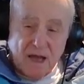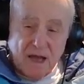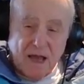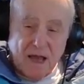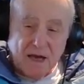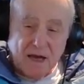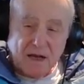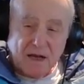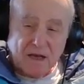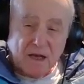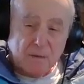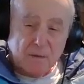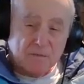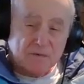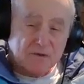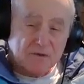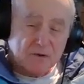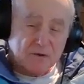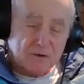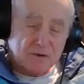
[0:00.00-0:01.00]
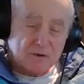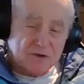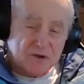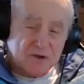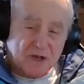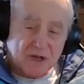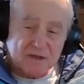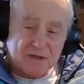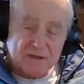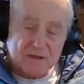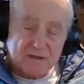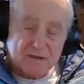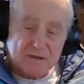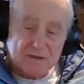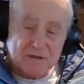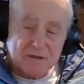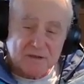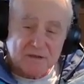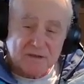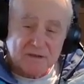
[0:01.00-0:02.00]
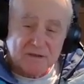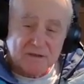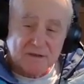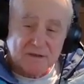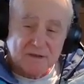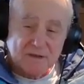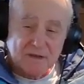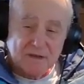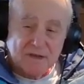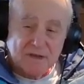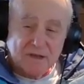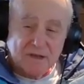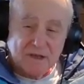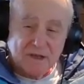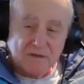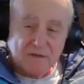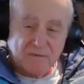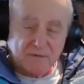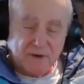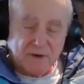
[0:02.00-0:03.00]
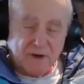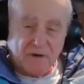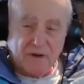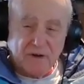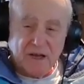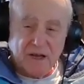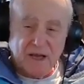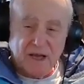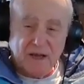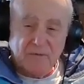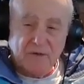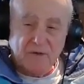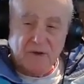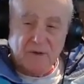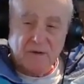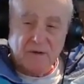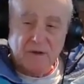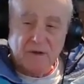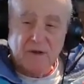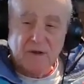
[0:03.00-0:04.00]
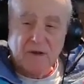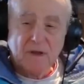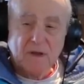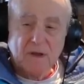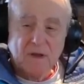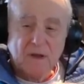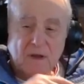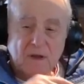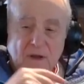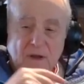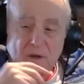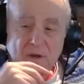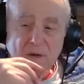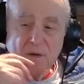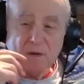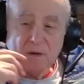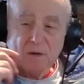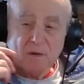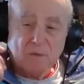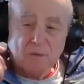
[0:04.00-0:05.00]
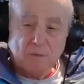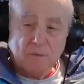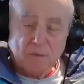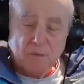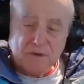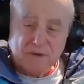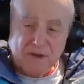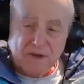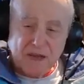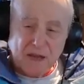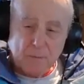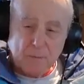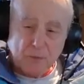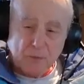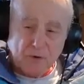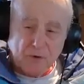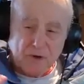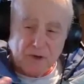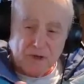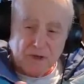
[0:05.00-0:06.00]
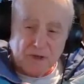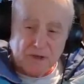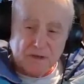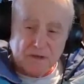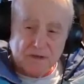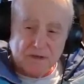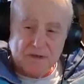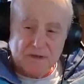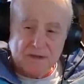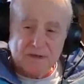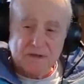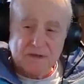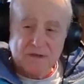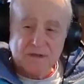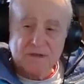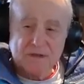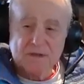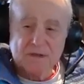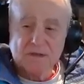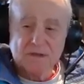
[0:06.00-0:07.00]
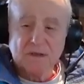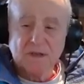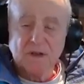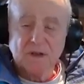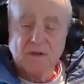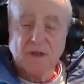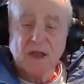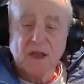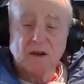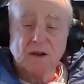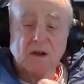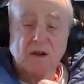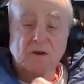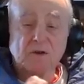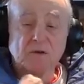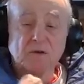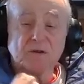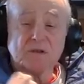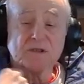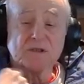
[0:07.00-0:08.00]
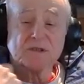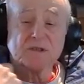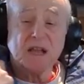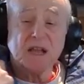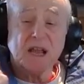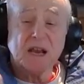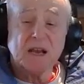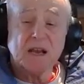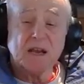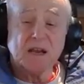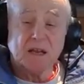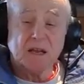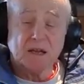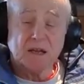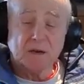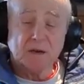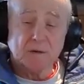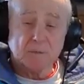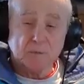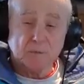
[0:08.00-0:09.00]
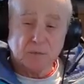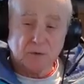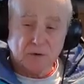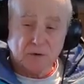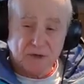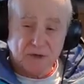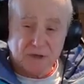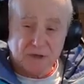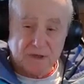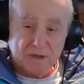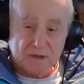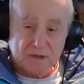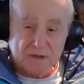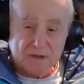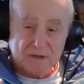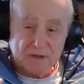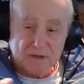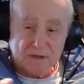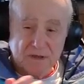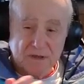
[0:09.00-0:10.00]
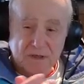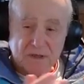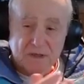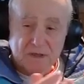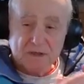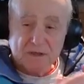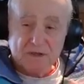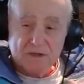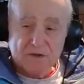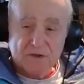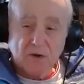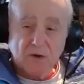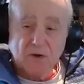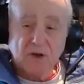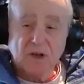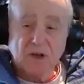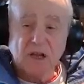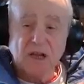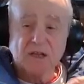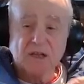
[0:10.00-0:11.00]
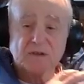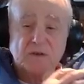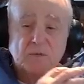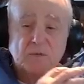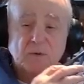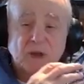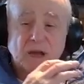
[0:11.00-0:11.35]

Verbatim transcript: And it comes to your chest. It's very heavy. But that breeze that understanding breeze circulates mm-hmm.